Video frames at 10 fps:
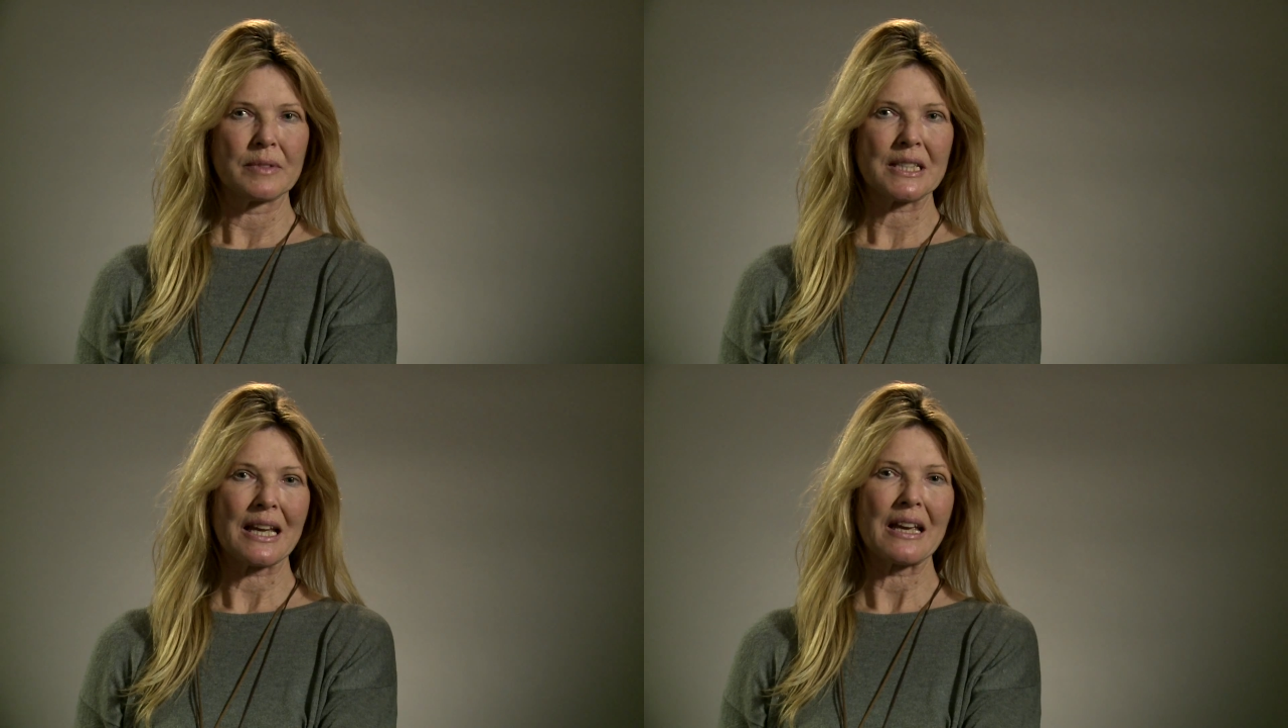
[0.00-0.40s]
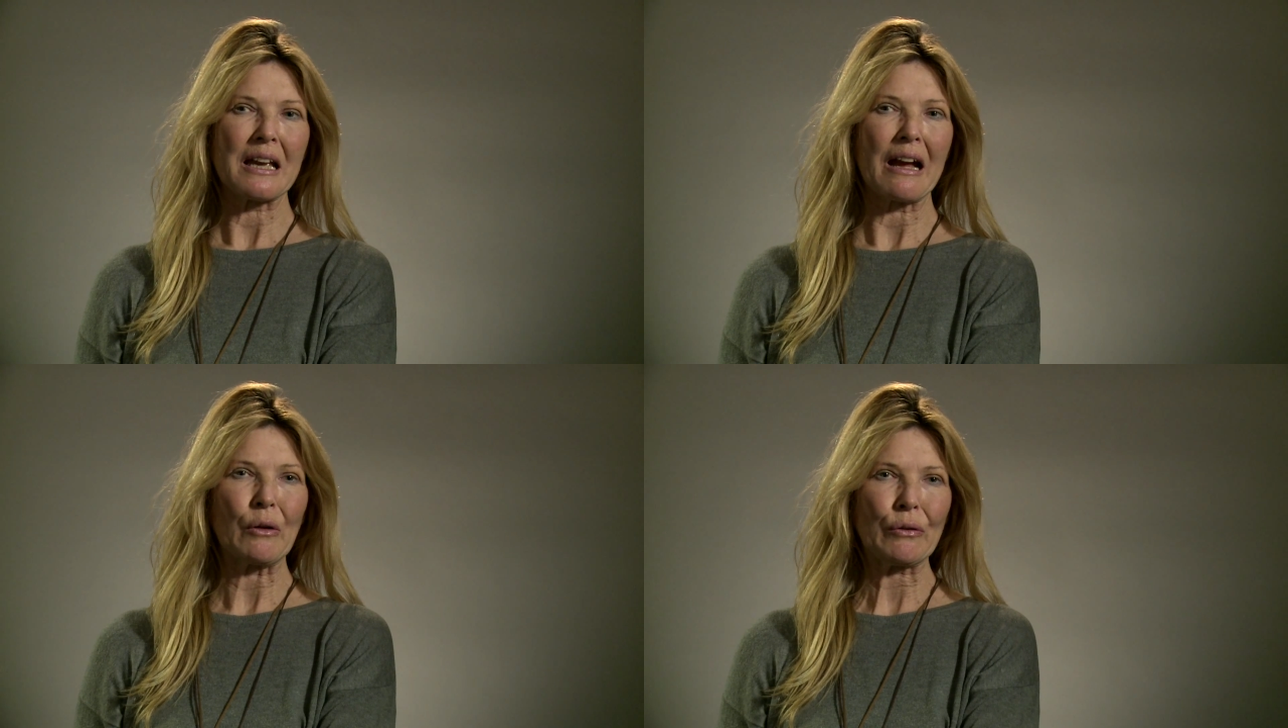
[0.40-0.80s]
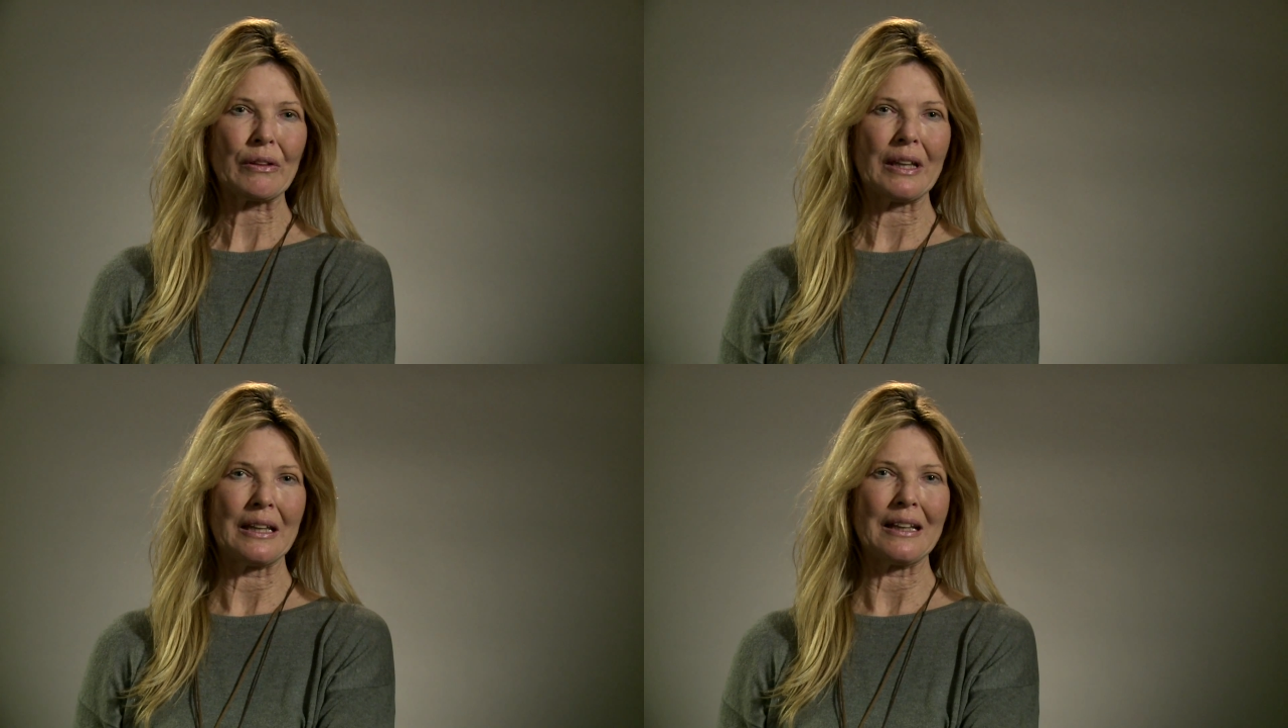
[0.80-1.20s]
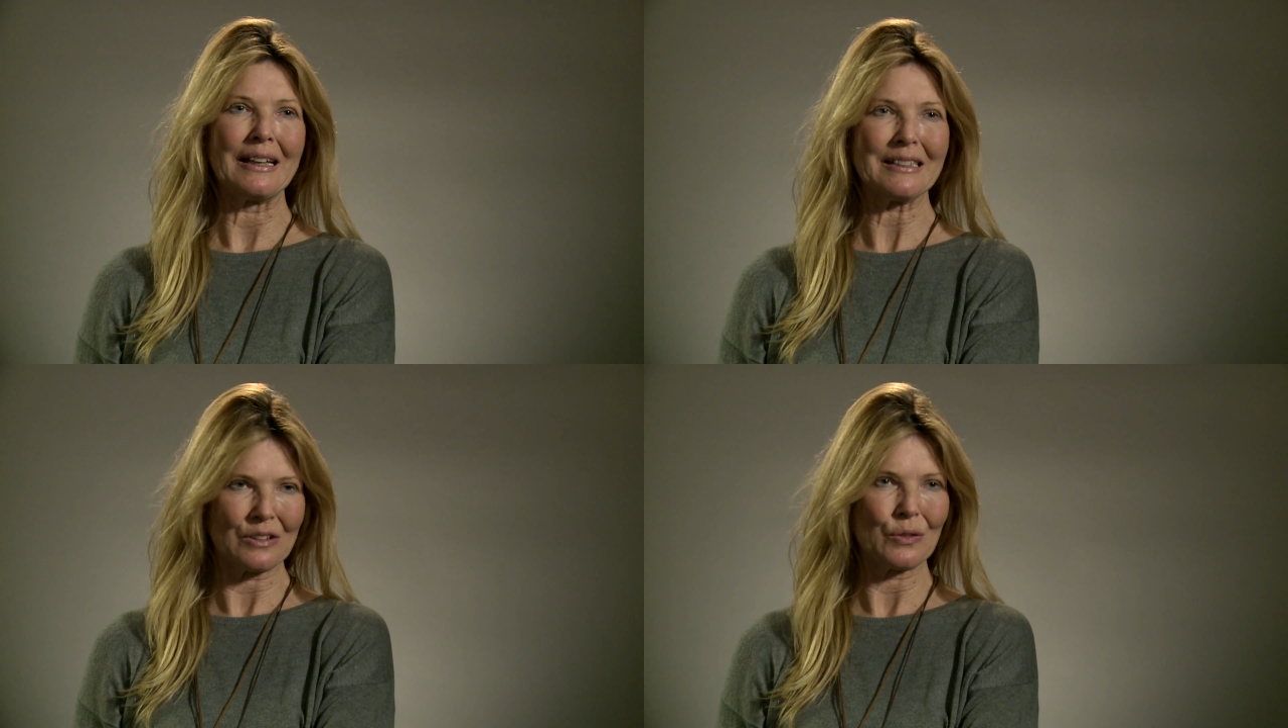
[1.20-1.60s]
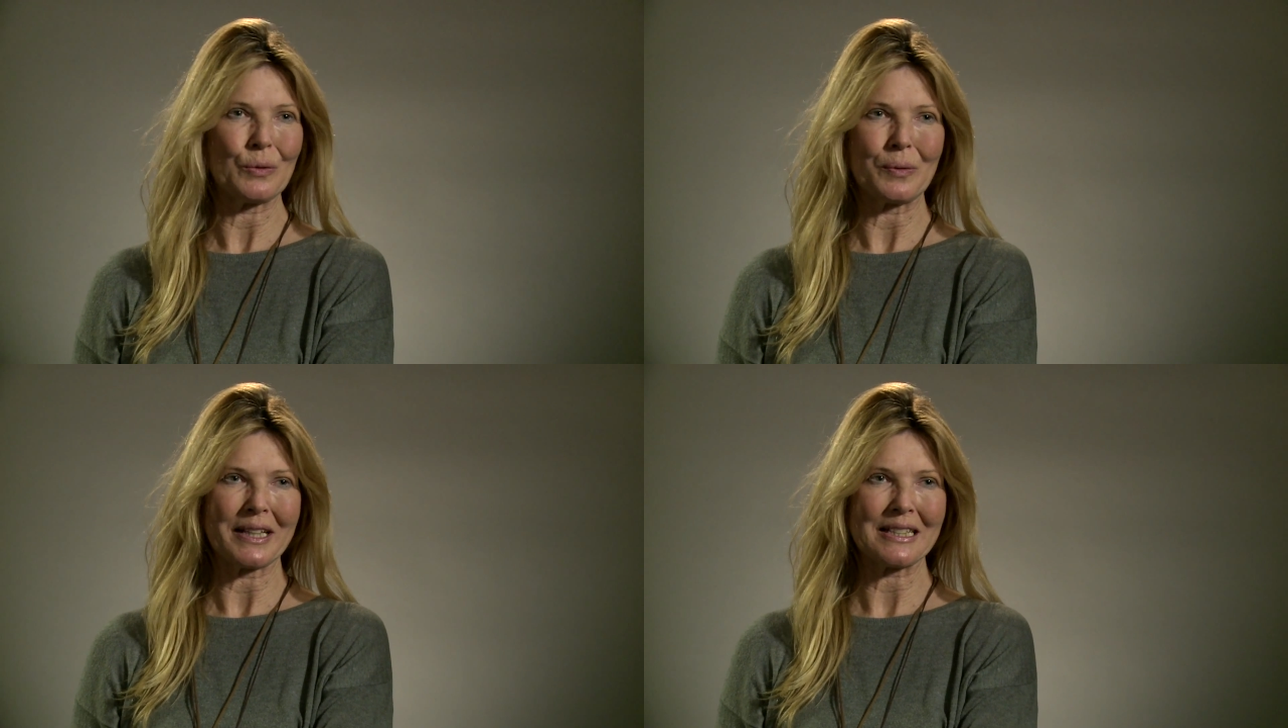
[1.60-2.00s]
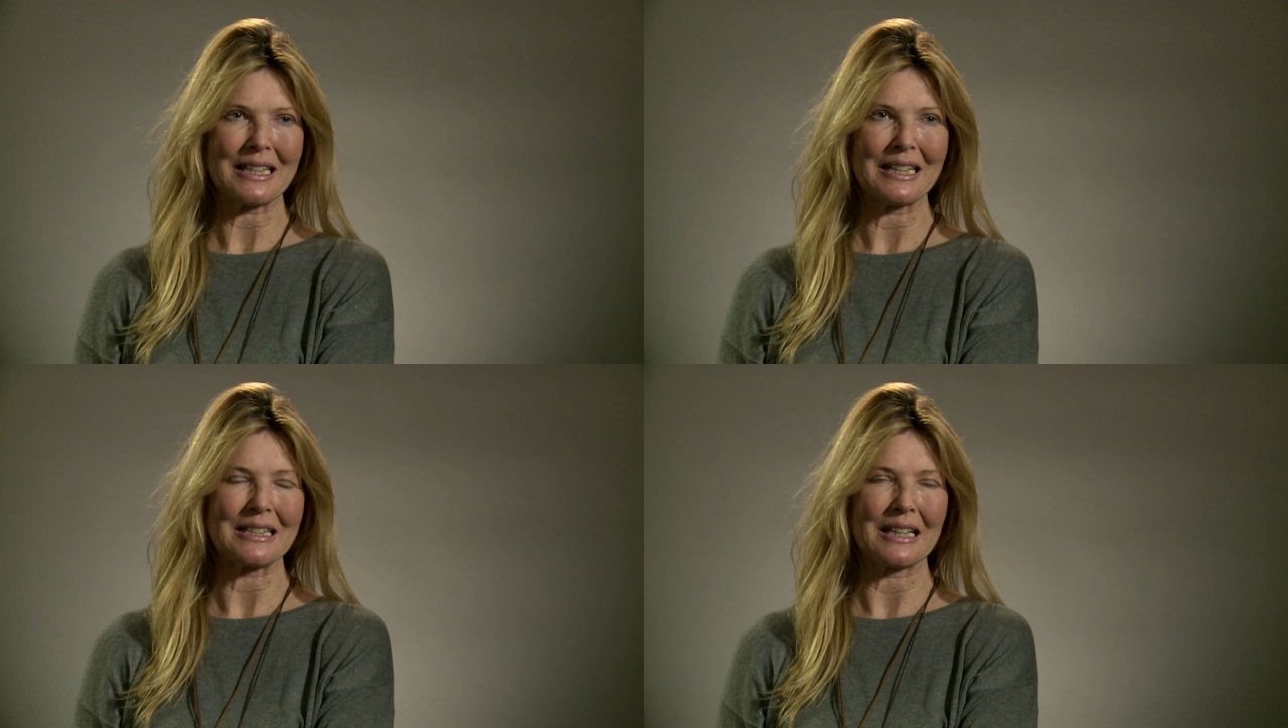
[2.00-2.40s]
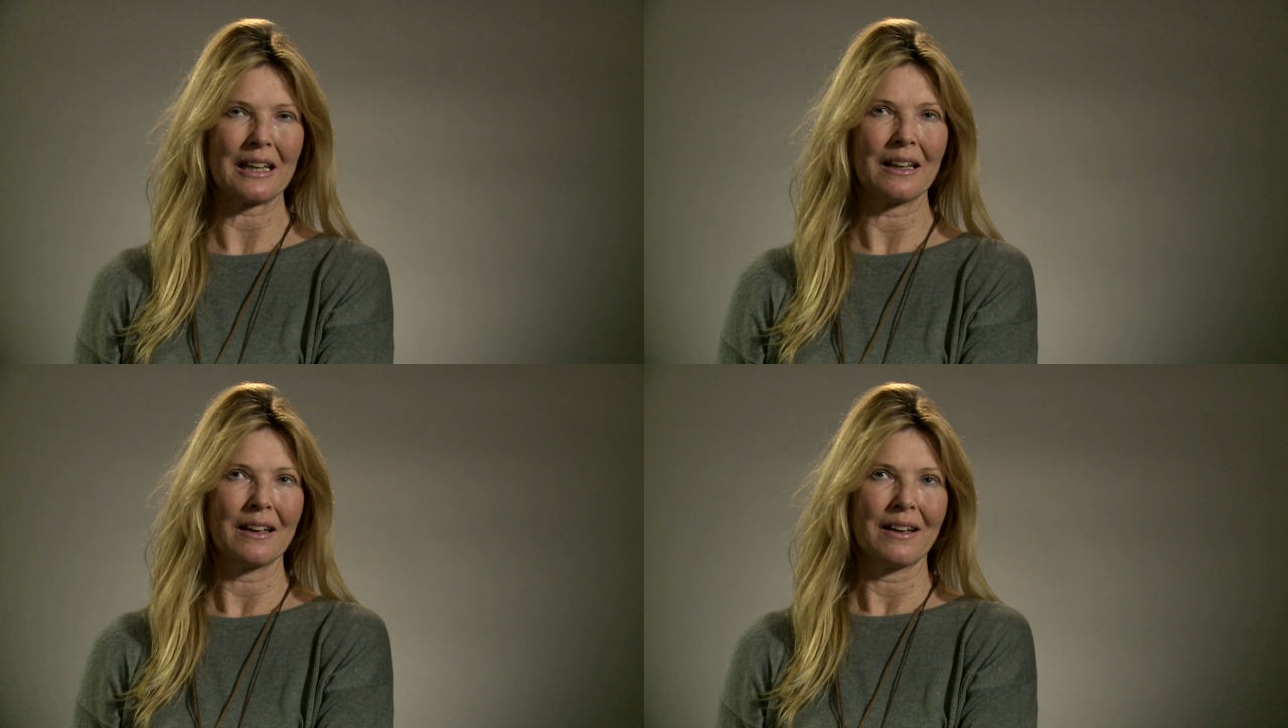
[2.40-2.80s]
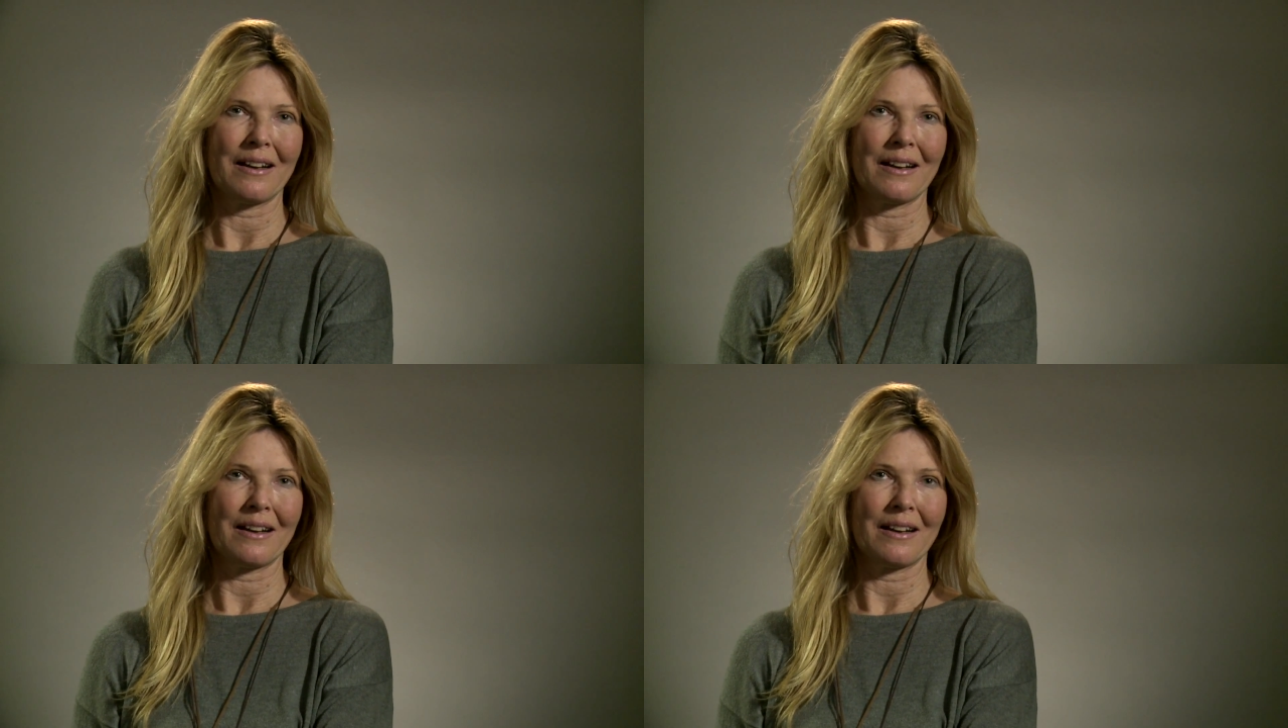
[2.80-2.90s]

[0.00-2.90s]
Staying healthy isn't always easy.